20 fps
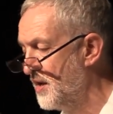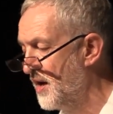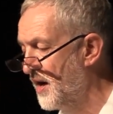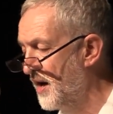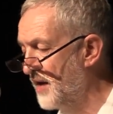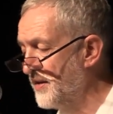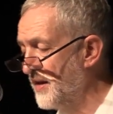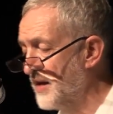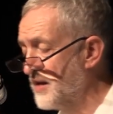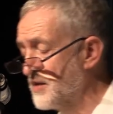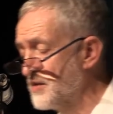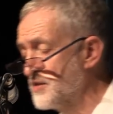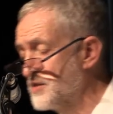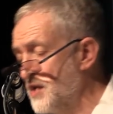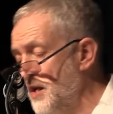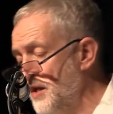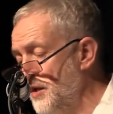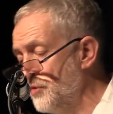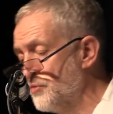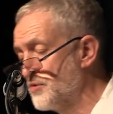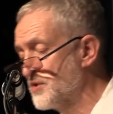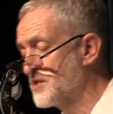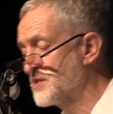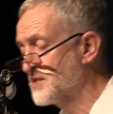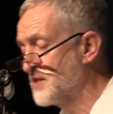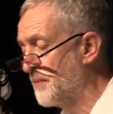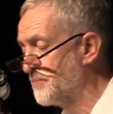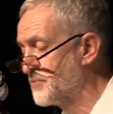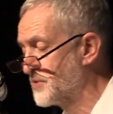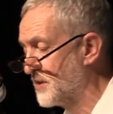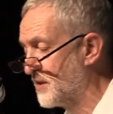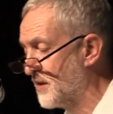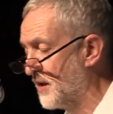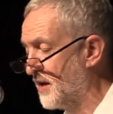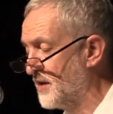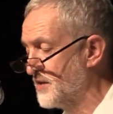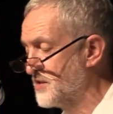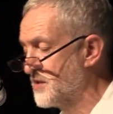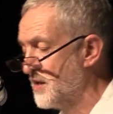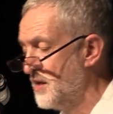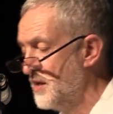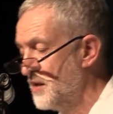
and they continue to subsidise